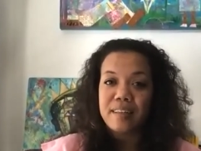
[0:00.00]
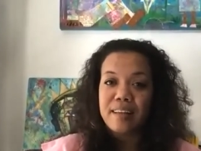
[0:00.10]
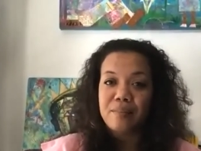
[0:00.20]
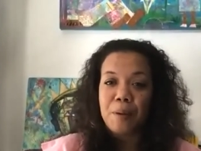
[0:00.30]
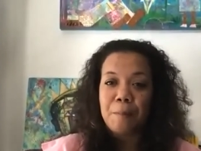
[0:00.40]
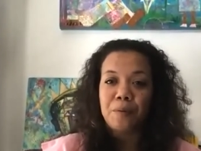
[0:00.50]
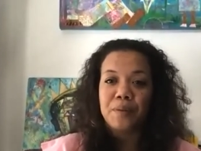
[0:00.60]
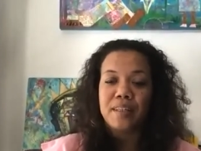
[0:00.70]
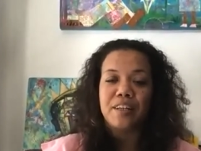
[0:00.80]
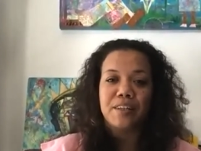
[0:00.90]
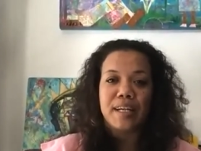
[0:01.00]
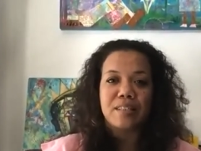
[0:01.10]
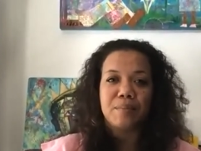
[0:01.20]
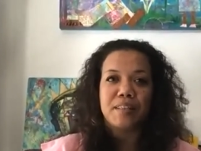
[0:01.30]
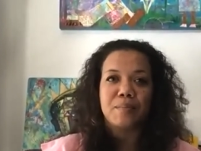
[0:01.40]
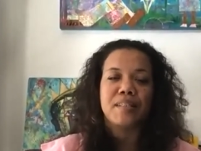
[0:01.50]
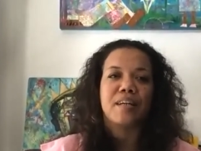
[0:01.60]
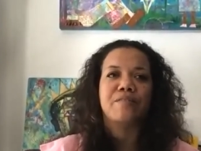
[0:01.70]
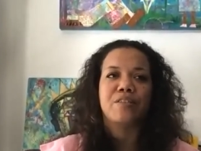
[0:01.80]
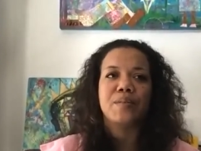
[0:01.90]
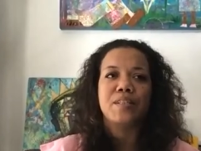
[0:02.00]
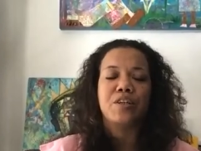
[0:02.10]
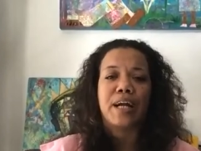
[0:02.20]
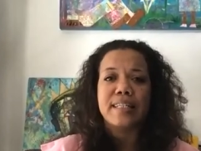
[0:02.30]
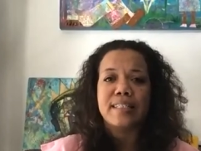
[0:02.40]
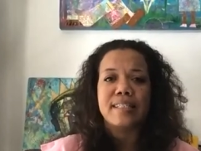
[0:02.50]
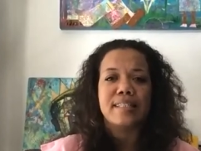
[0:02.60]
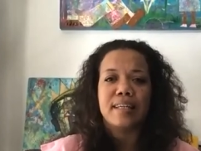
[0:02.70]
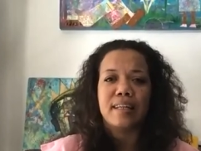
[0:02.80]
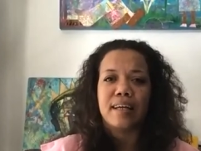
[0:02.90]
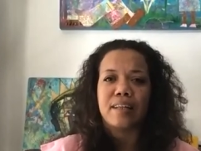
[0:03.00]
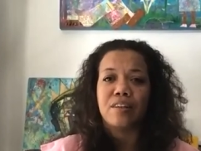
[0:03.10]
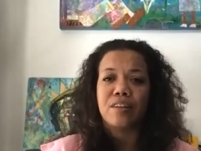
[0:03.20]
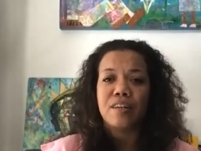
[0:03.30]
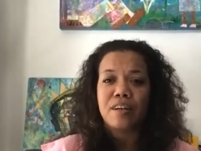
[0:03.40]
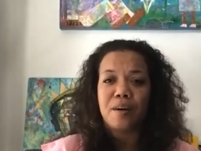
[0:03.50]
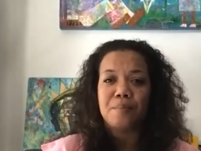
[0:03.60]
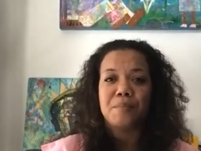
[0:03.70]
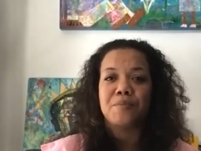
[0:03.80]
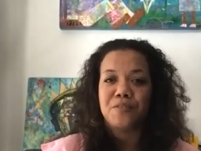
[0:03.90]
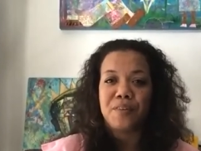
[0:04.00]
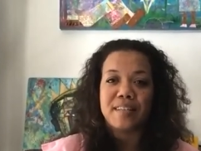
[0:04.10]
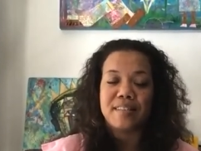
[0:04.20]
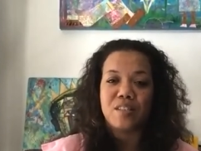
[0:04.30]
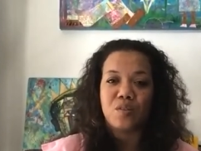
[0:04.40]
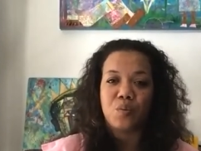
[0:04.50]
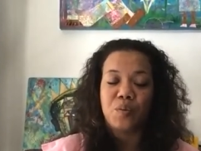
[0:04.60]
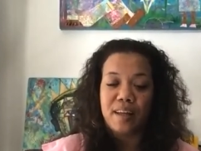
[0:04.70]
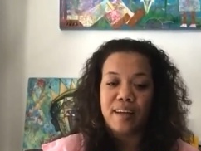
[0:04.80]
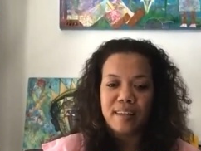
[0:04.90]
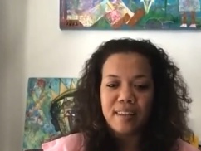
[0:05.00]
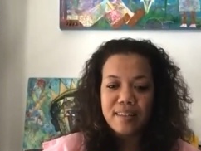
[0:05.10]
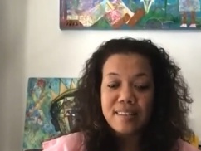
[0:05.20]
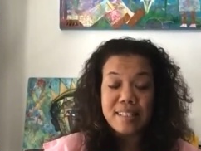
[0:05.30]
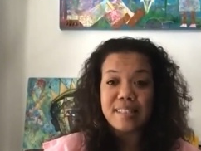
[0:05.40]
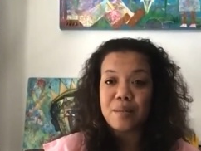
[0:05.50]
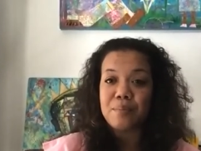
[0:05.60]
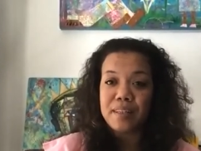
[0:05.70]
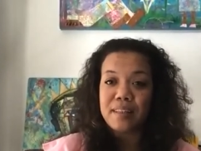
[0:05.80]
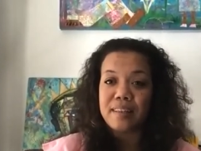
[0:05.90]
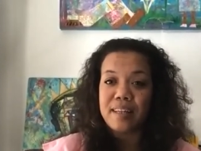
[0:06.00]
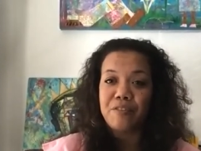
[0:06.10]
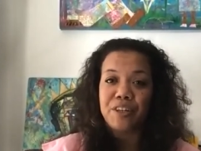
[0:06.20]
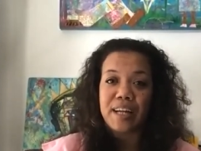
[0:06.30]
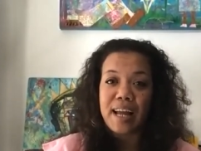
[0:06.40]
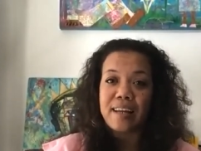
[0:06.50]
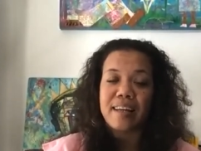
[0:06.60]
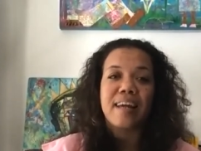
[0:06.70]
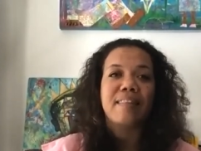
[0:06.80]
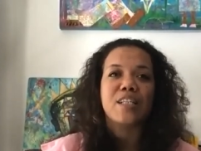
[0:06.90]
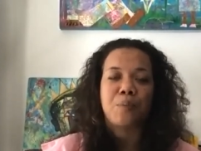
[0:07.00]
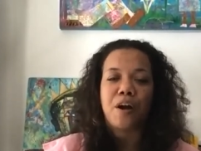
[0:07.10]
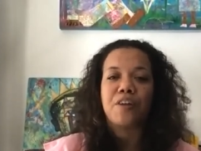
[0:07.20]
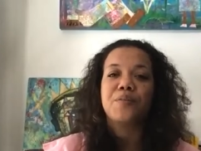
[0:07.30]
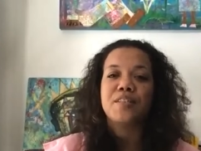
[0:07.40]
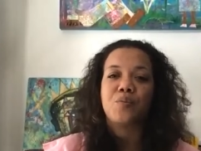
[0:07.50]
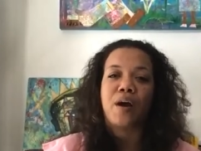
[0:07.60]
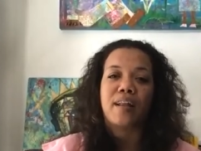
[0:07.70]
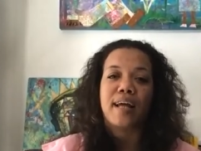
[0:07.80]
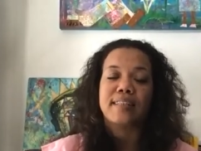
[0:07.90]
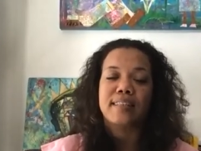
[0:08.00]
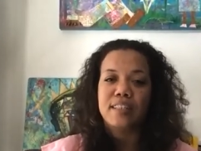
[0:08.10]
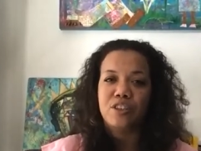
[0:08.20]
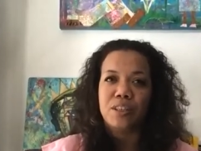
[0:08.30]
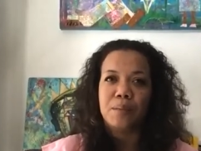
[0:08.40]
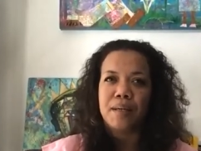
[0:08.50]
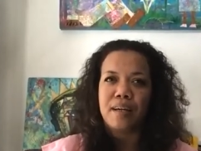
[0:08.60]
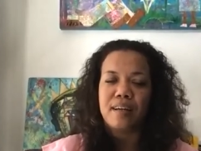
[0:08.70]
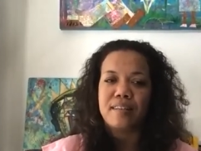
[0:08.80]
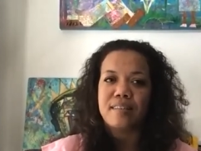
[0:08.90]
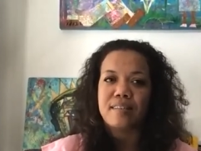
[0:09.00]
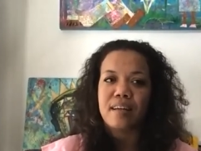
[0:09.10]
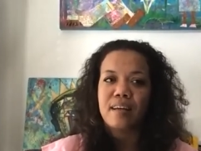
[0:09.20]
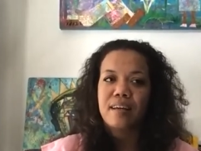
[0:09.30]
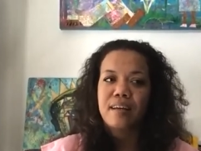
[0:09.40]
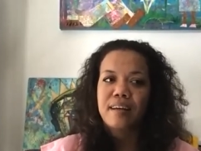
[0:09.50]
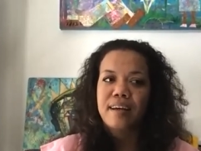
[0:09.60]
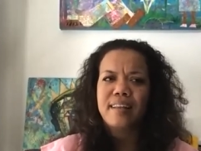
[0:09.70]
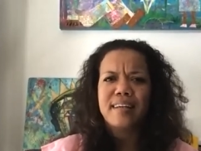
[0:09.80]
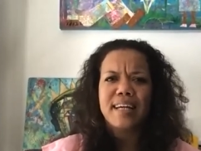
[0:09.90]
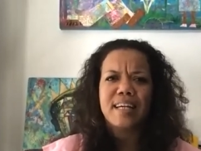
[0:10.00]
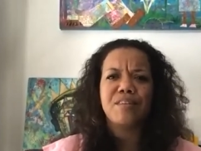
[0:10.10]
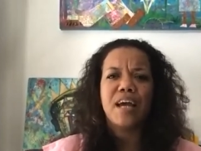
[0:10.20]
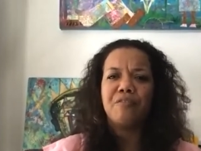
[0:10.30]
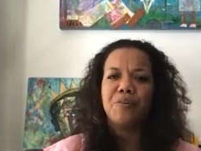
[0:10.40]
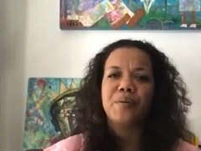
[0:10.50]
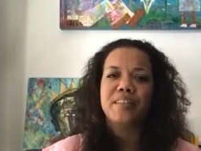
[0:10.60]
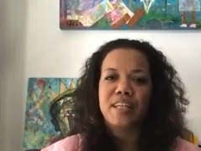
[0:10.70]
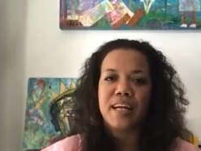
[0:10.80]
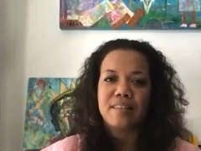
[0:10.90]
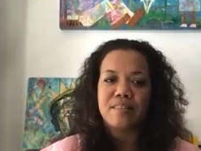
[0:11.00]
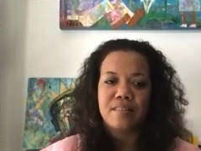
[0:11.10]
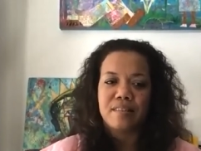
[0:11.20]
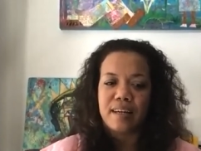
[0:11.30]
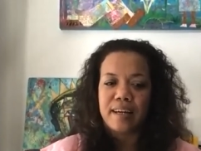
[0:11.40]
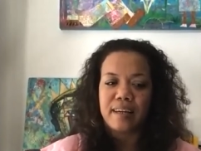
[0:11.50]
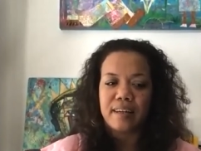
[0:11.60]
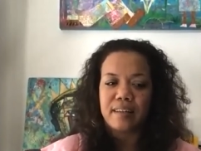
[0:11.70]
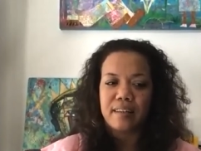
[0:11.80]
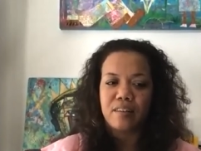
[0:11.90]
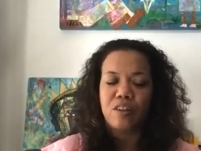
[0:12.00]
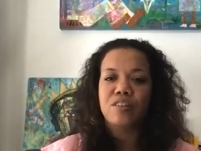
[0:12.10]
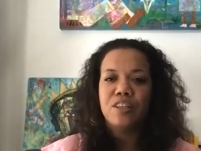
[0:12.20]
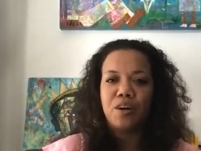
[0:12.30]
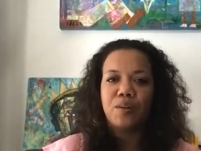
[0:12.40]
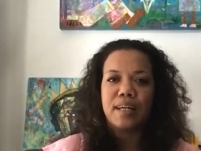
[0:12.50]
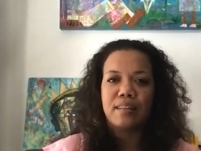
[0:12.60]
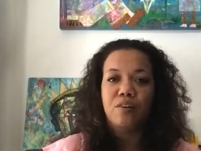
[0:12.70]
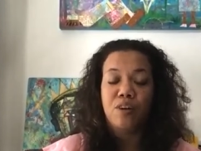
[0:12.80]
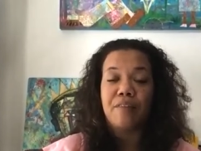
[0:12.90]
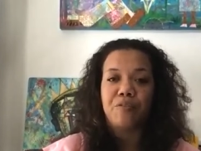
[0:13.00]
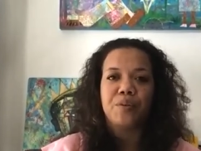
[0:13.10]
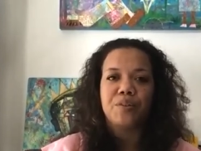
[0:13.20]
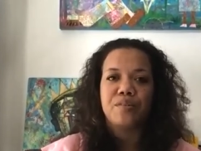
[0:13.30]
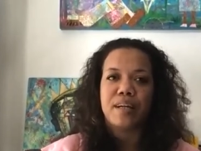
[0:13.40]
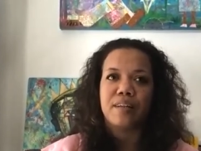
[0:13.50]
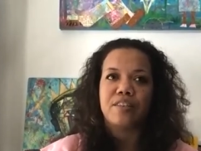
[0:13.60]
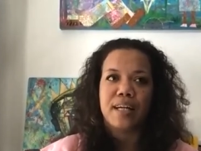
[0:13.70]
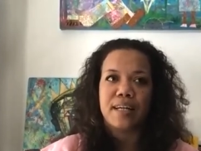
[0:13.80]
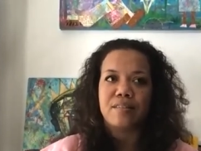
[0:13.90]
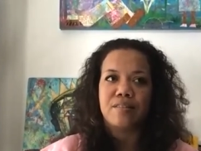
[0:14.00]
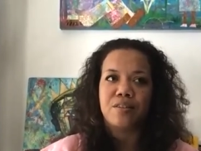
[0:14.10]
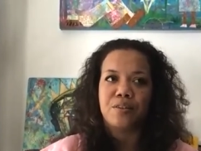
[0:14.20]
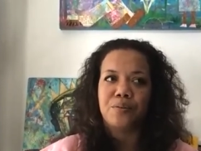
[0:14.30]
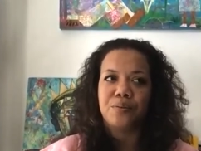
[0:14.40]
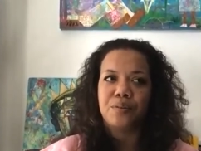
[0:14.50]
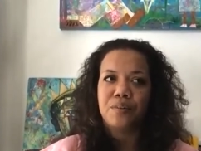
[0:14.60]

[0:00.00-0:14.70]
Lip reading: and people really underestimate themselves. So it's great to see like the look on people's faces when they see something that they've created. And that's part of the reason why I like teaching, because it gives everyone a chance to like, or, you know, like everyone who's there a chance to